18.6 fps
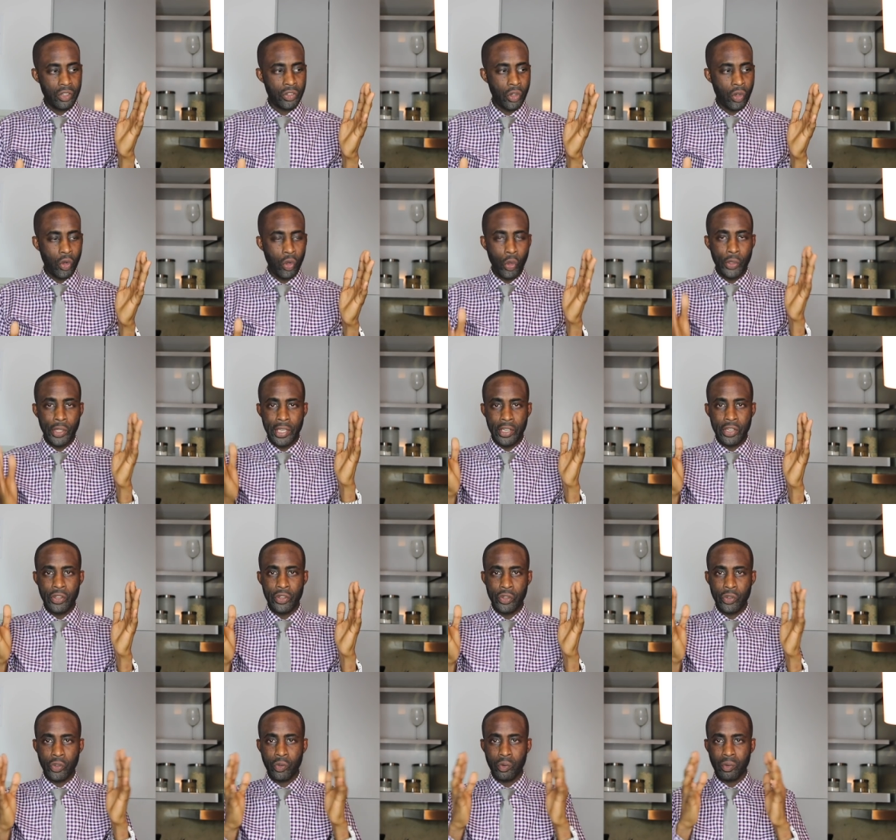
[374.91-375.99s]
The old and the
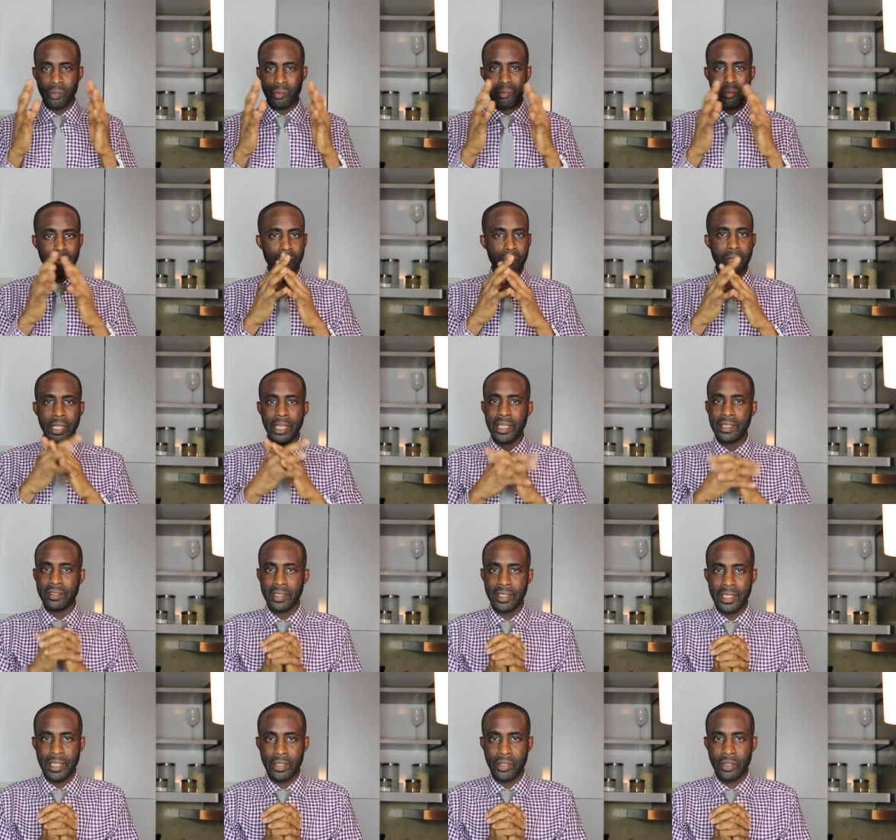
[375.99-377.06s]
new blending
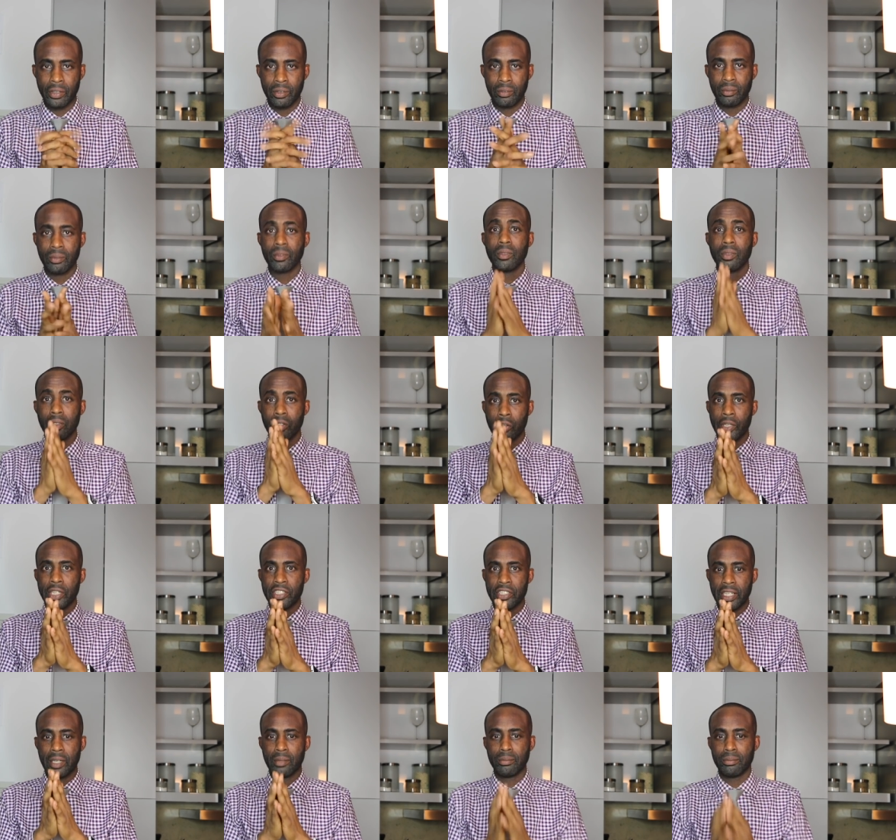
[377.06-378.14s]
together.
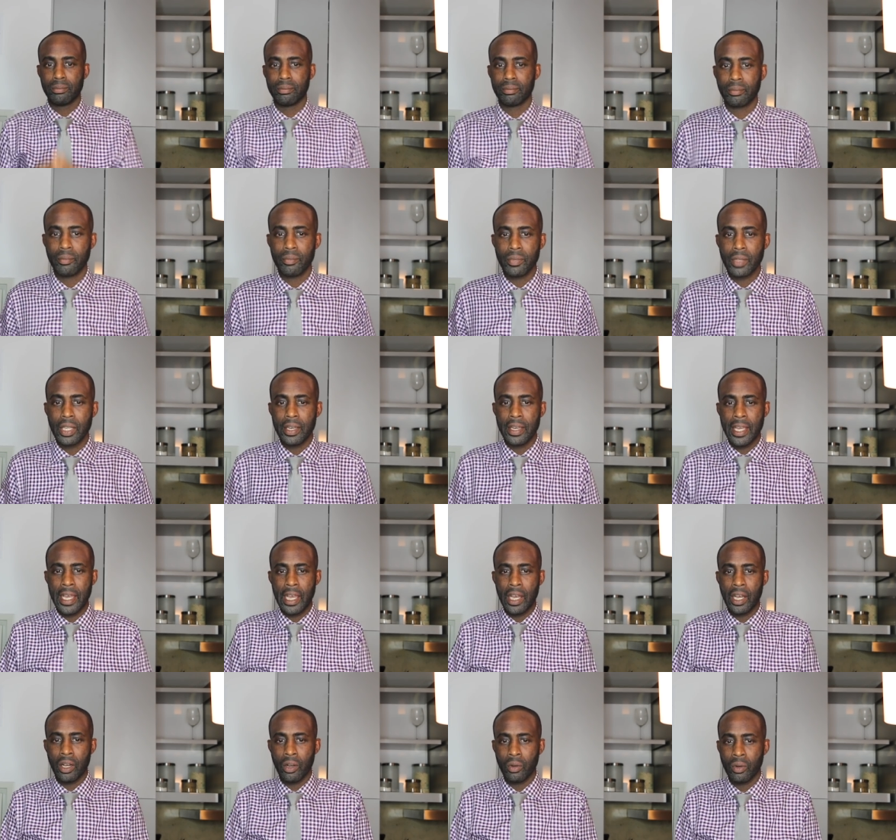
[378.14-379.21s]
Great job.
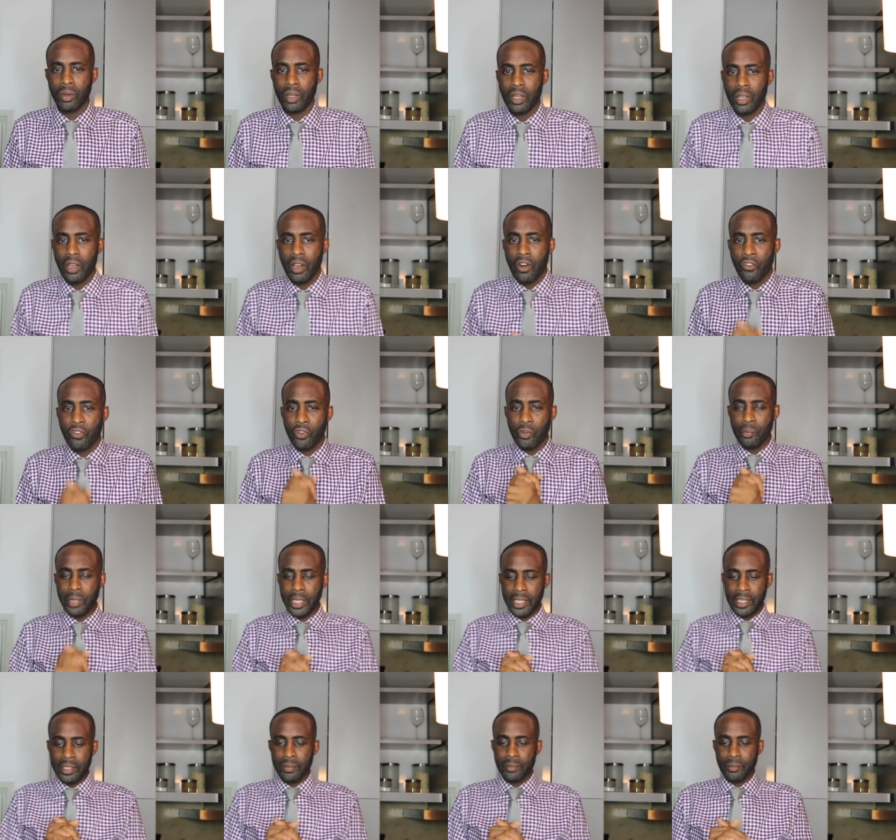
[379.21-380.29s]
Now, for
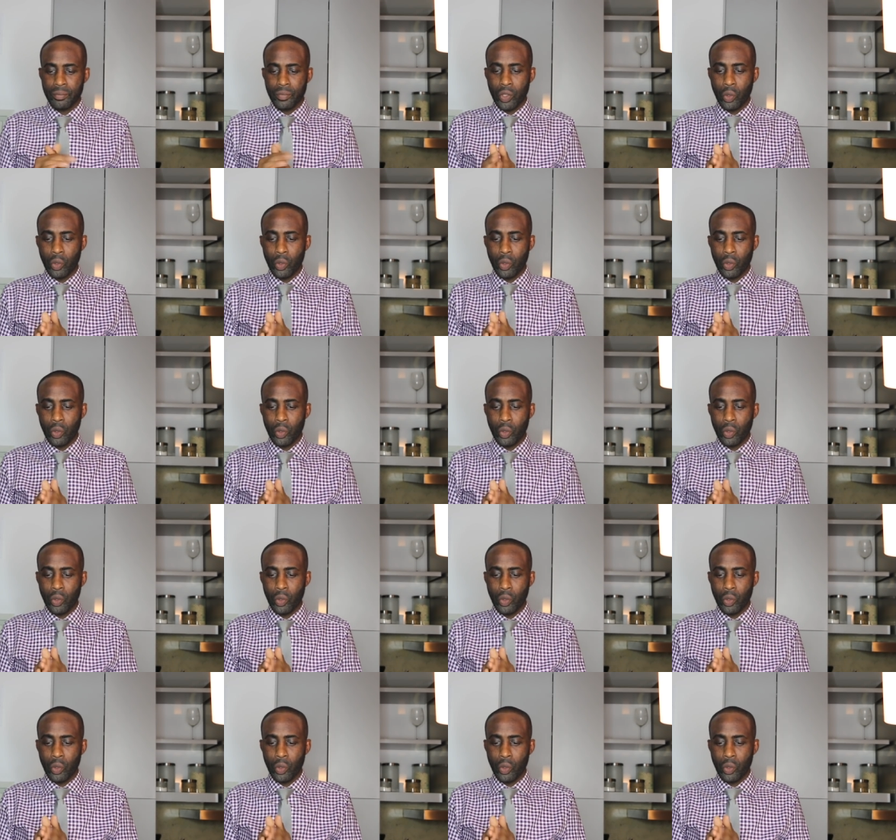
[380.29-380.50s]
me,